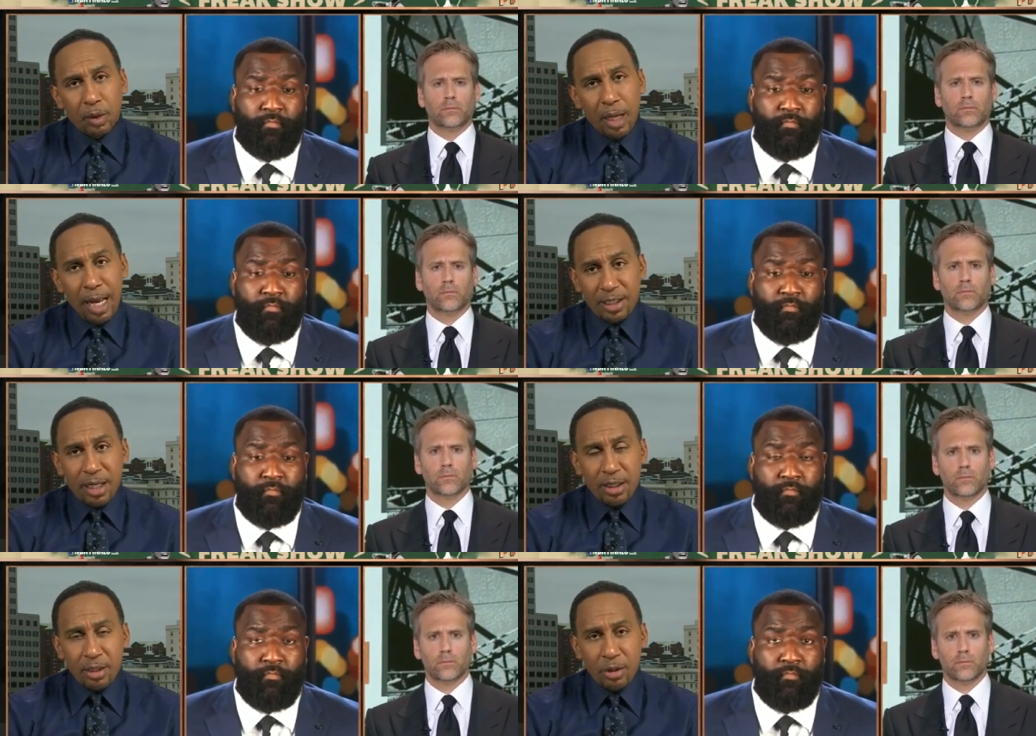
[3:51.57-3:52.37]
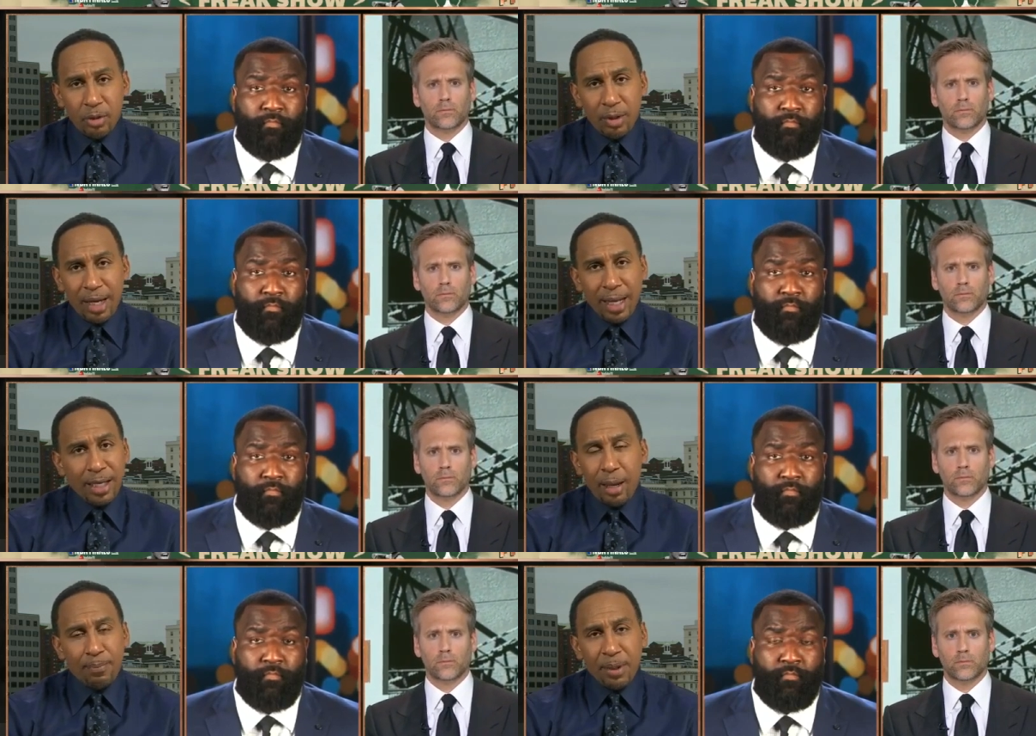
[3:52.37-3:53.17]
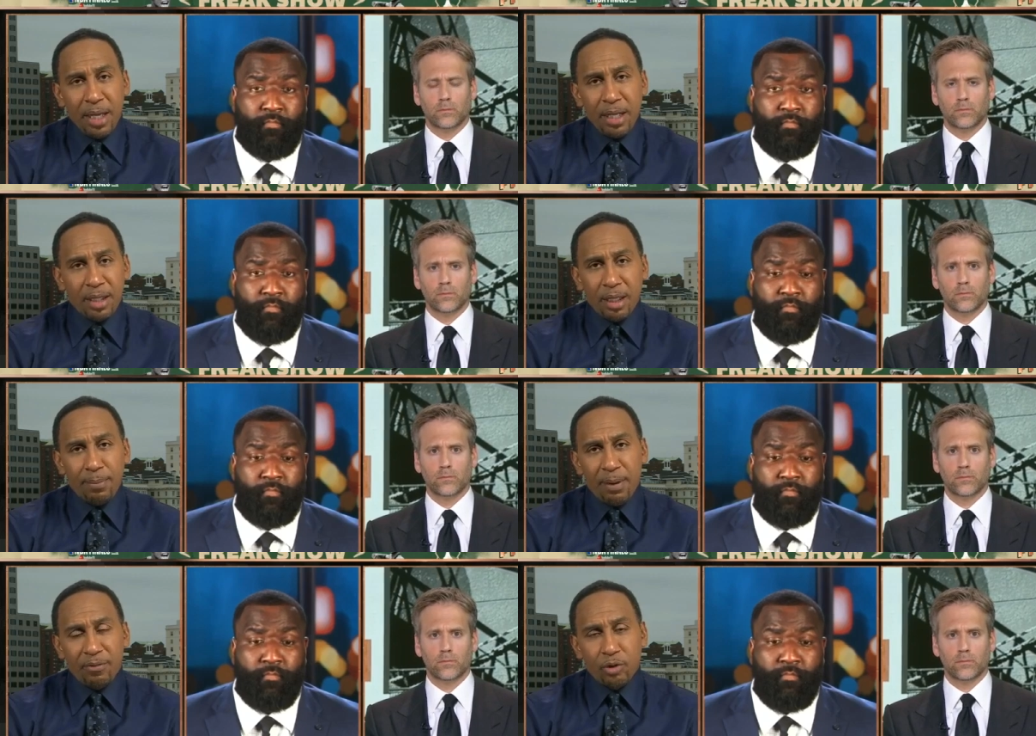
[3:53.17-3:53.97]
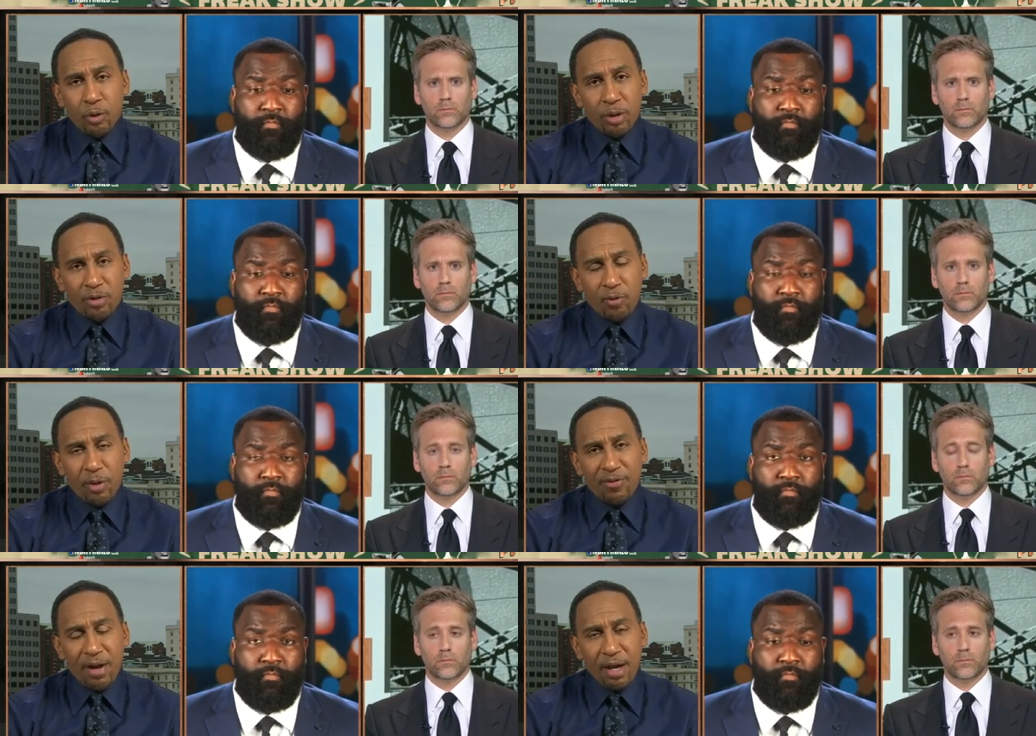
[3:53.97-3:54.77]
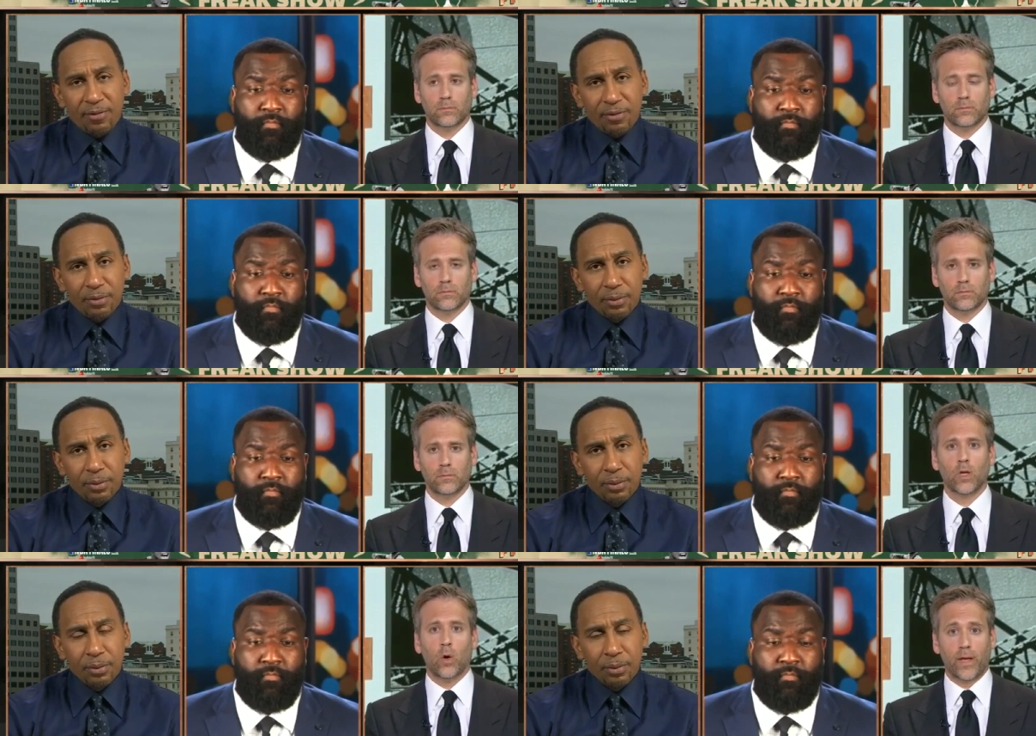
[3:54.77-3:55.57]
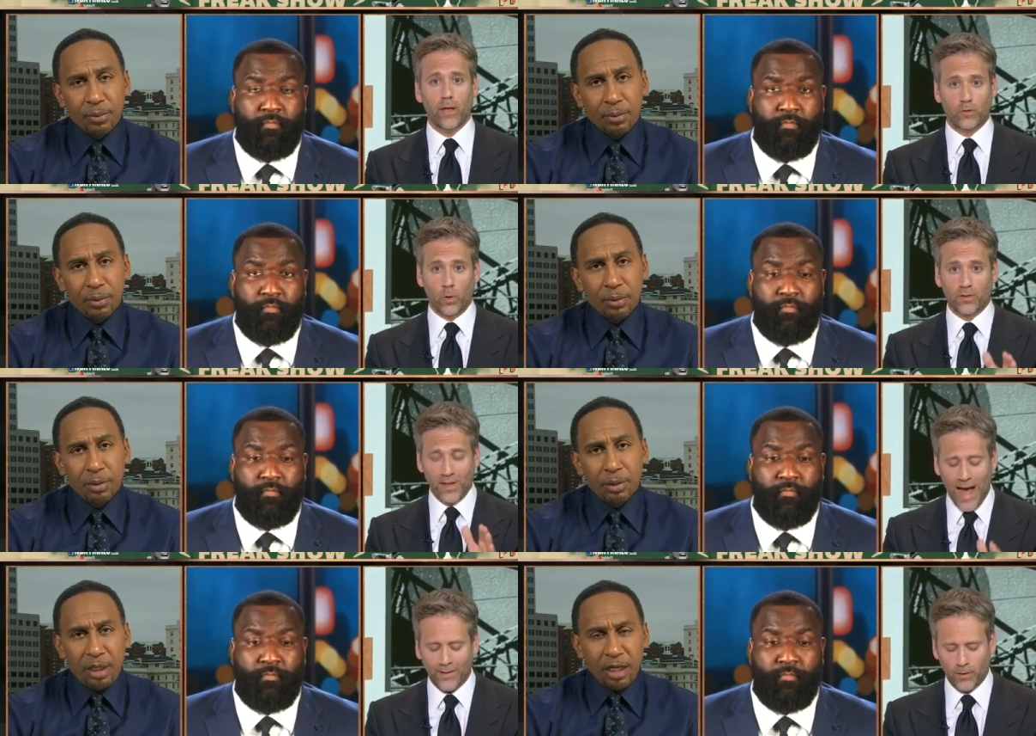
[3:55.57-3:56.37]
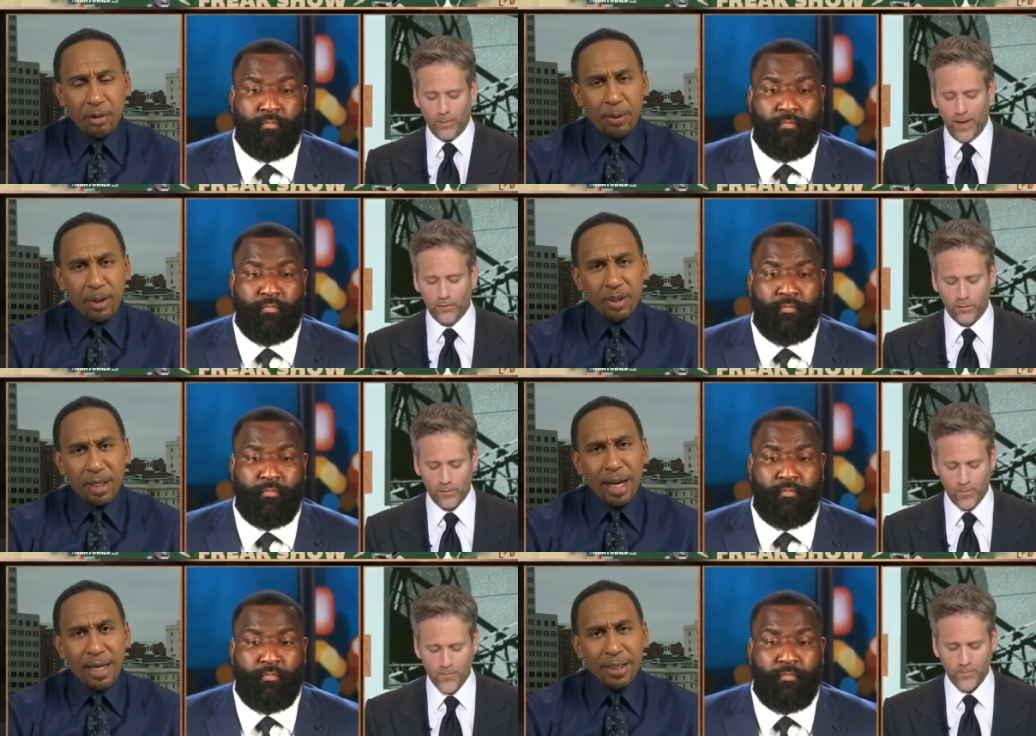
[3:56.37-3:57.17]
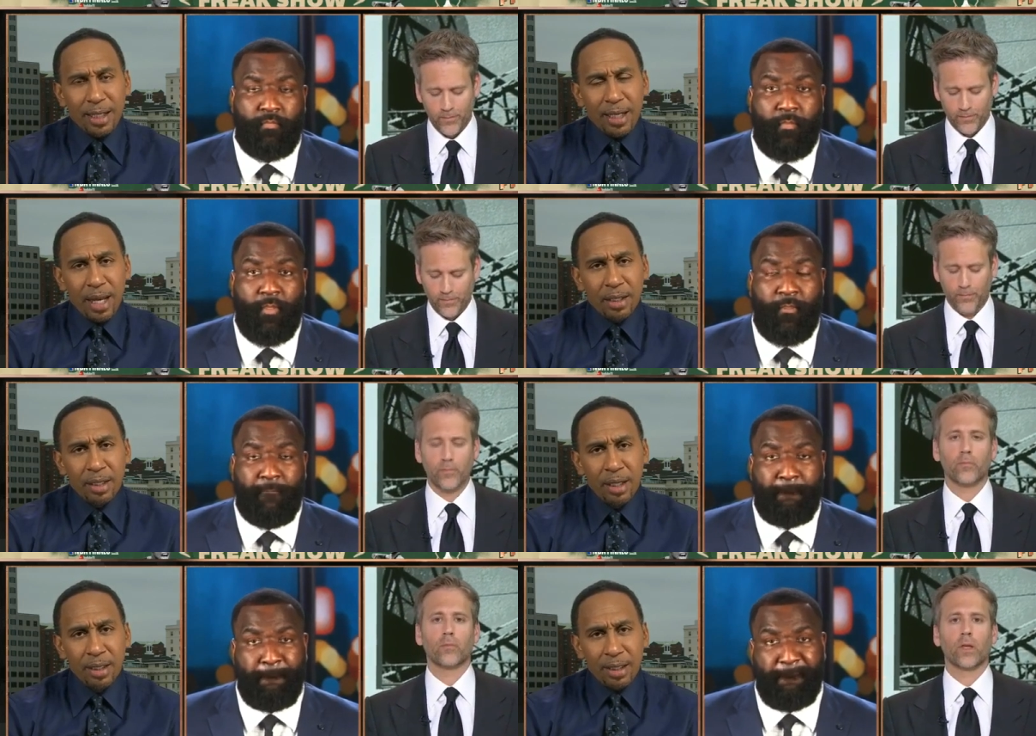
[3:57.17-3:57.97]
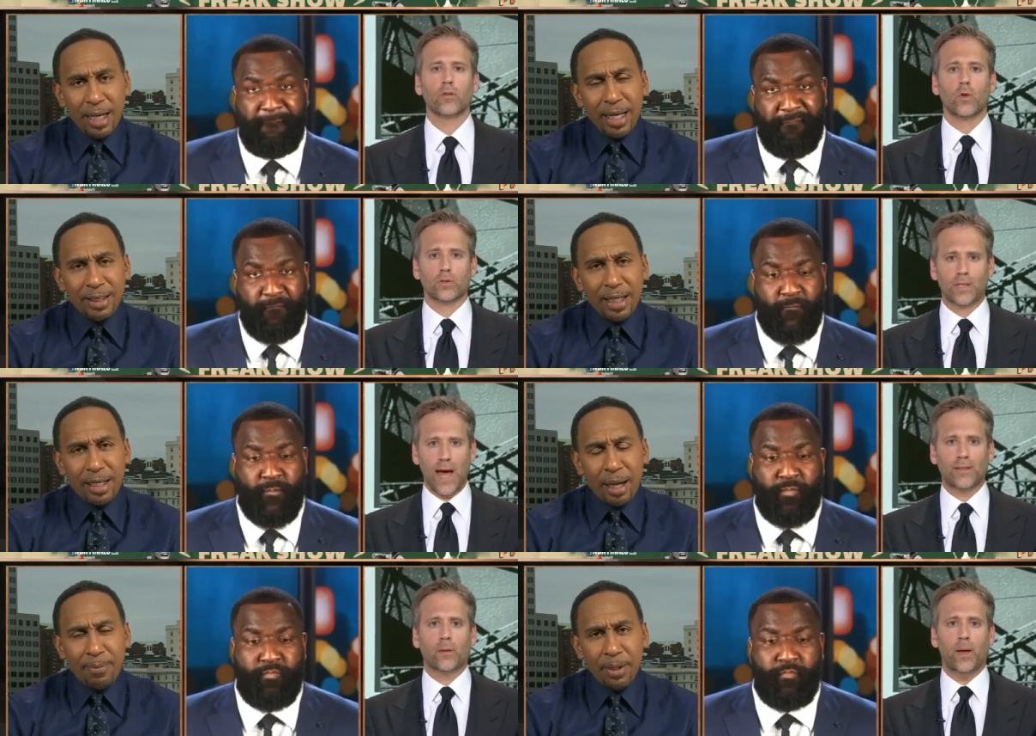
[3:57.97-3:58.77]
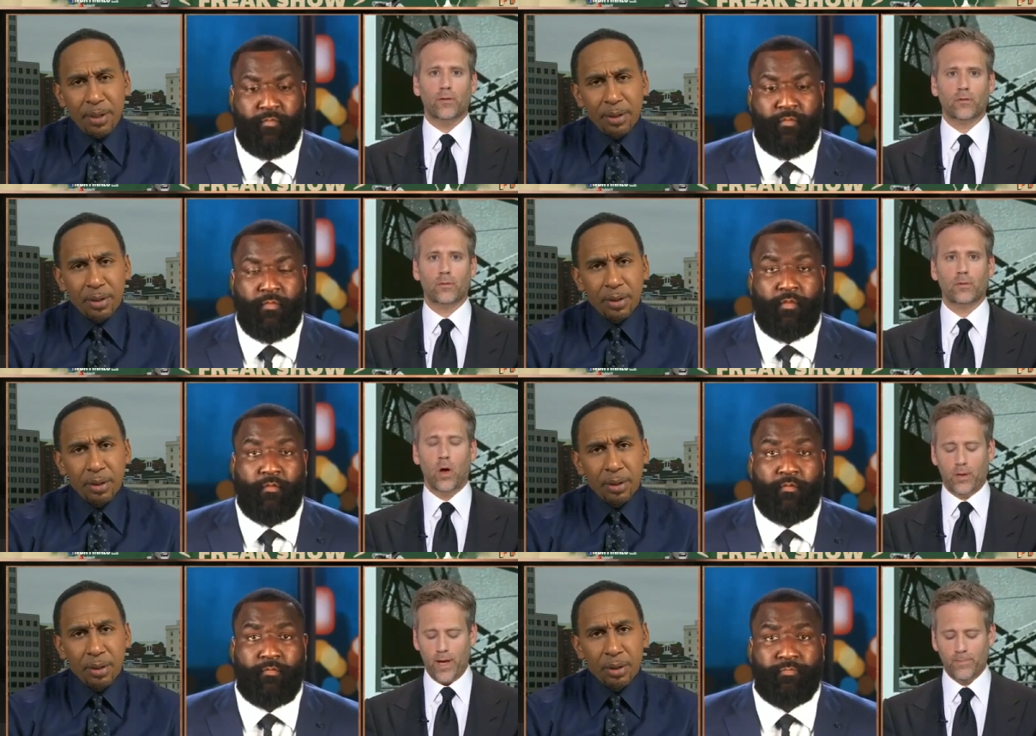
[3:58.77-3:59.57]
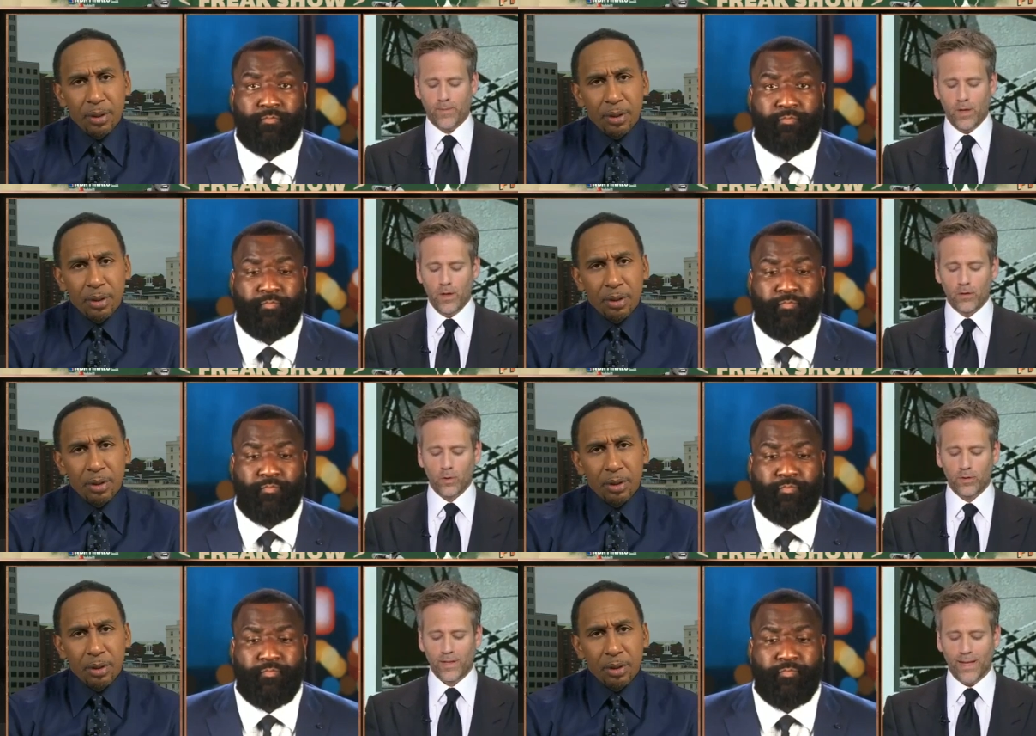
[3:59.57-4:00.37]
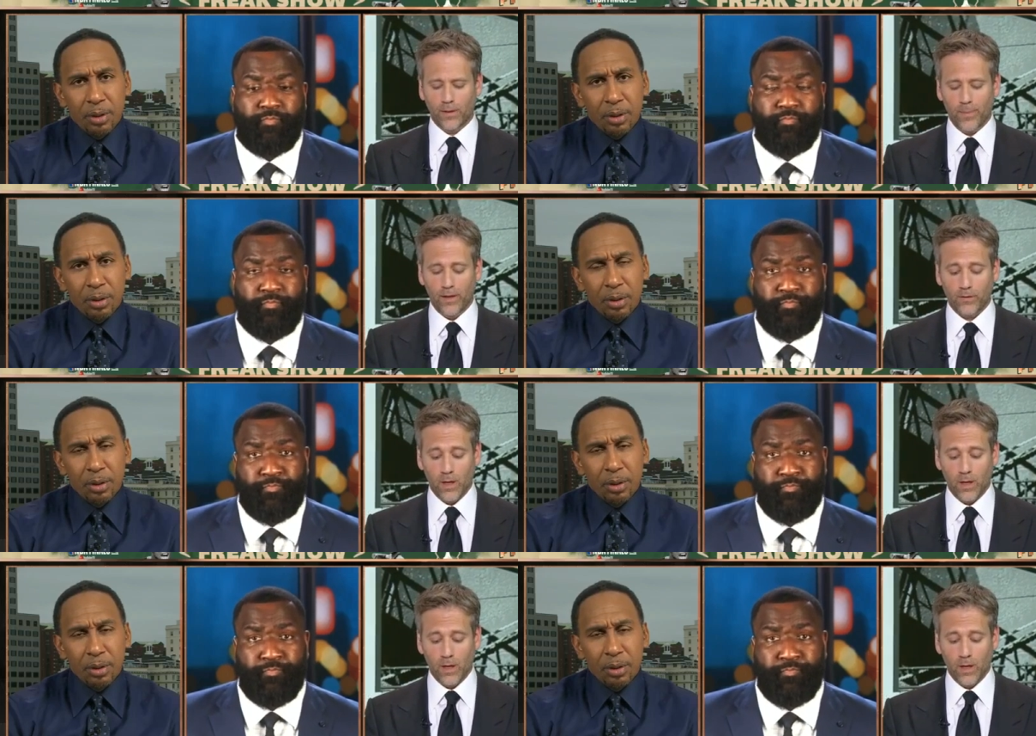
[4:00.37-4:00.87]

Speaker 1: I said to you that I can't put anything above Jordan's 45.
Speaker 2: Okay, so it's not Kendrick Perkins.
Speaker 1: Did I not say that? Did I not no, say it's not the best?
Speaker 2: Okay, so it's not the best.